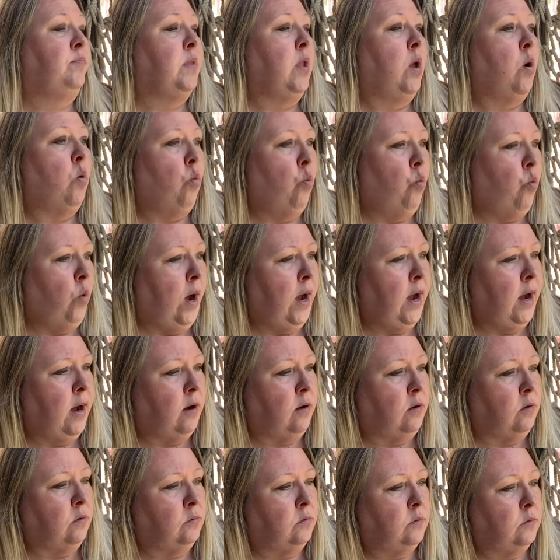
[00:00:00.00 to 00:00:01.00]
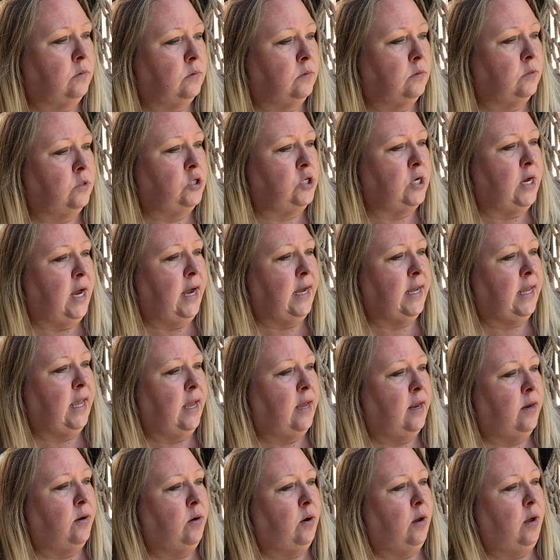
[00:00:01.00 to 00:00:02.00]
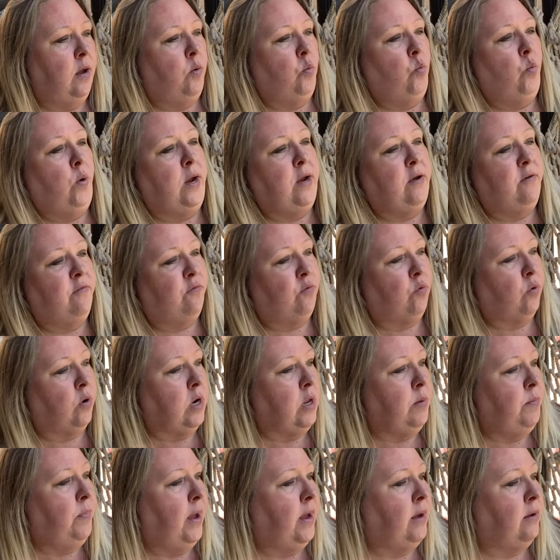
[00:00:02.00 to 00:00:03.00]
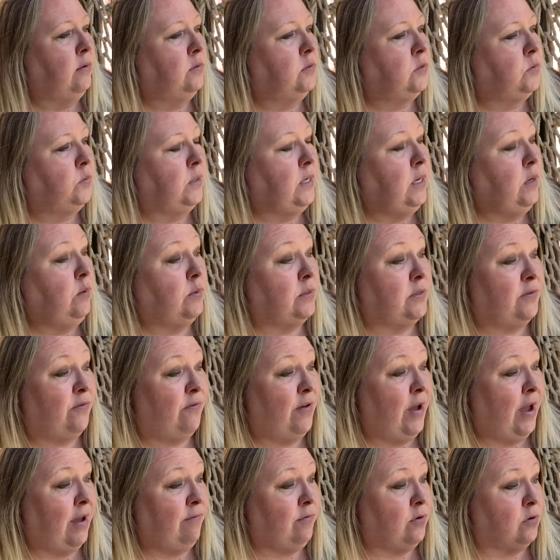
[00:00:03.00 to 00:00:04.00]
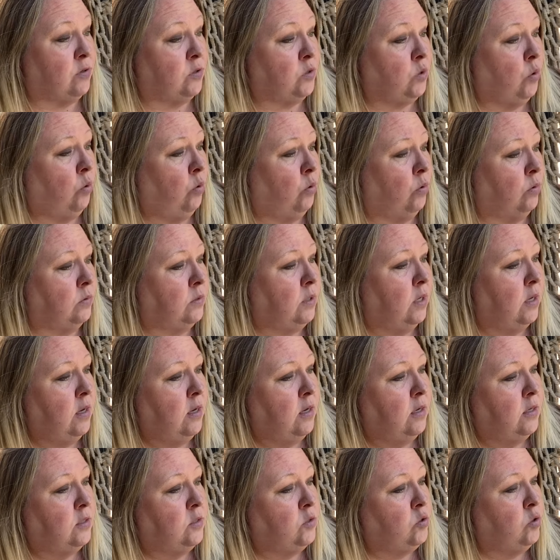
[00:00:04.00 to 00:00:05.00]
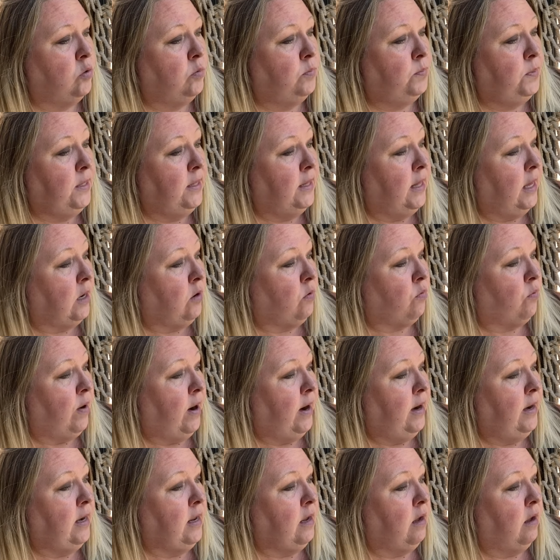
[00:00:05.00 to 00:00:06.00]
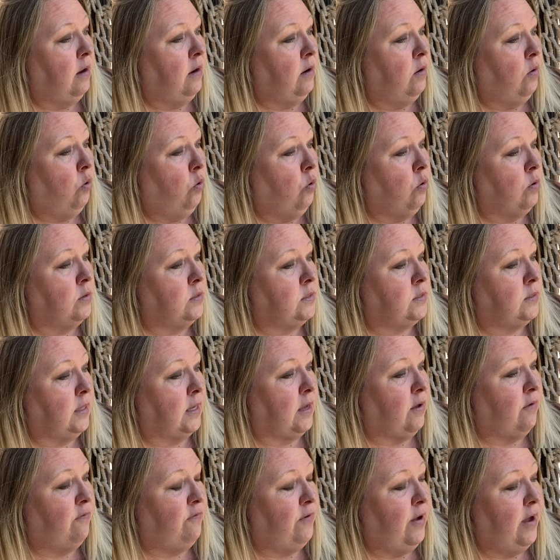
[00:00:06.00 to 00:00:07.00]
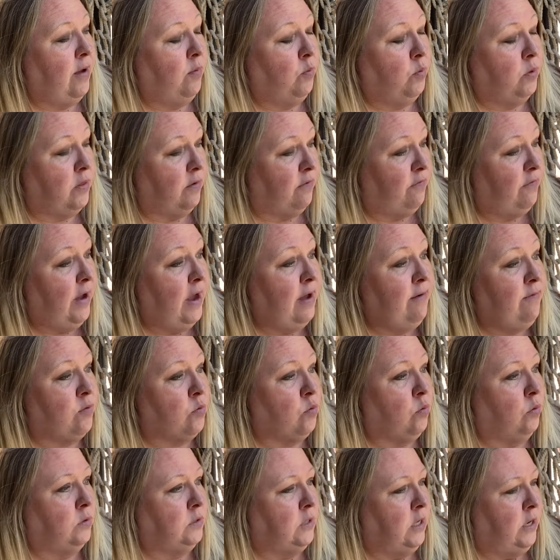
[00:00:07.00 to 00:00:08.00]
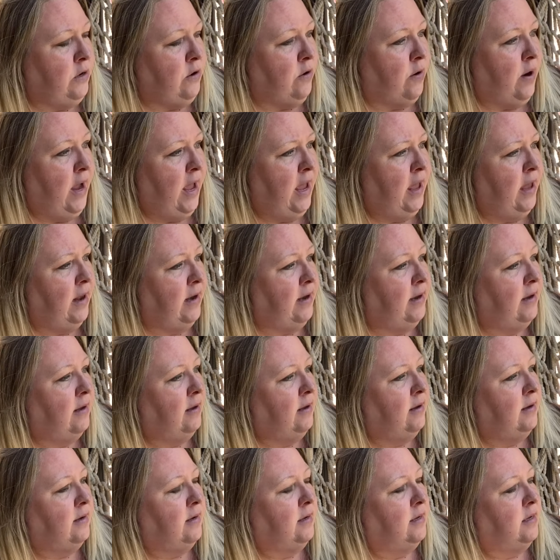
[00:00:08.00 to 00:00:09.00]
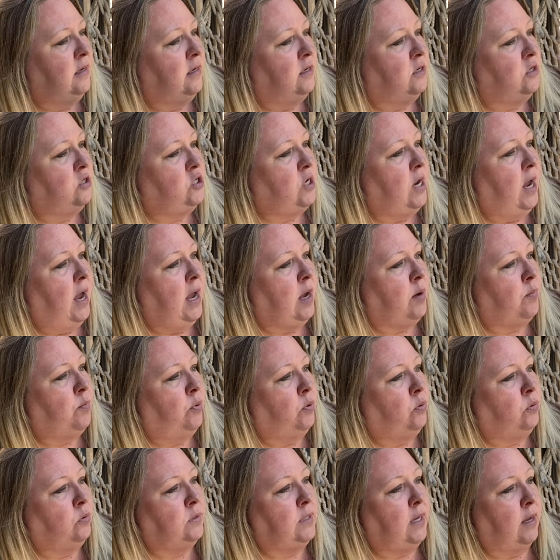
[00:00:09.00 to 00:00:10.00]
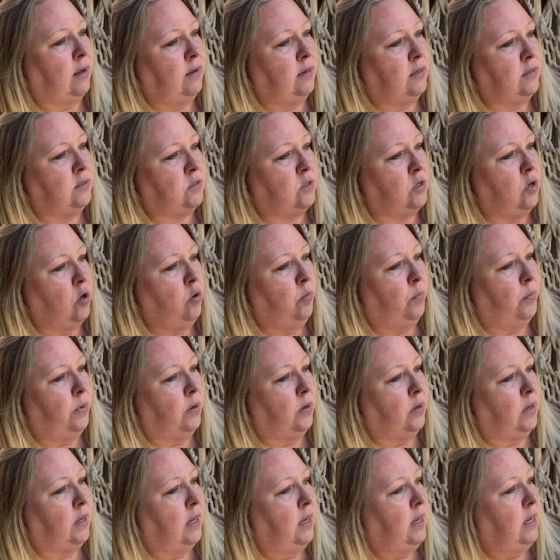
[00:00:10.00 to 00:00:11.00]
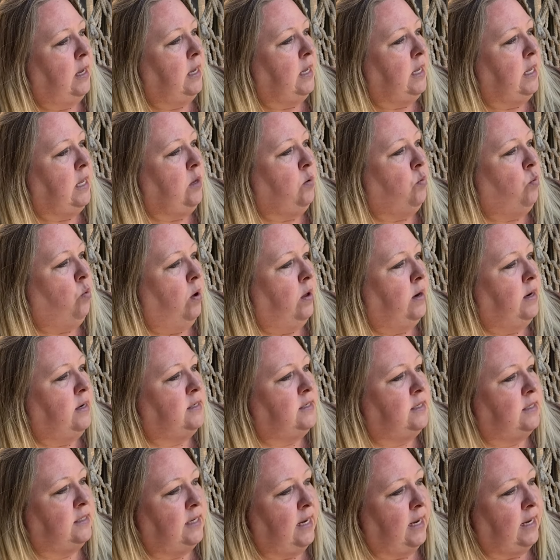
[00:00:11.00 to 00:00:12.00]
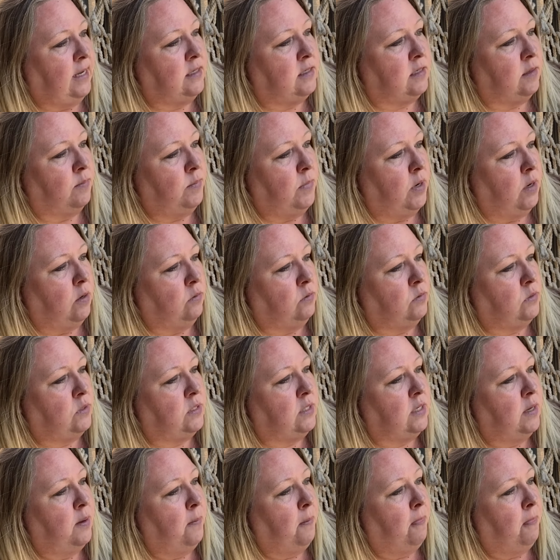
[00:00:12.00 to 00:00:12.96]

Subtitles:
Wow, Jack had weighed 40 pounds when he was 5 years old, so it would be like riding on a horse with a 5-year-old on your head. Jack pulled out his notebook. He wanted to take some notes.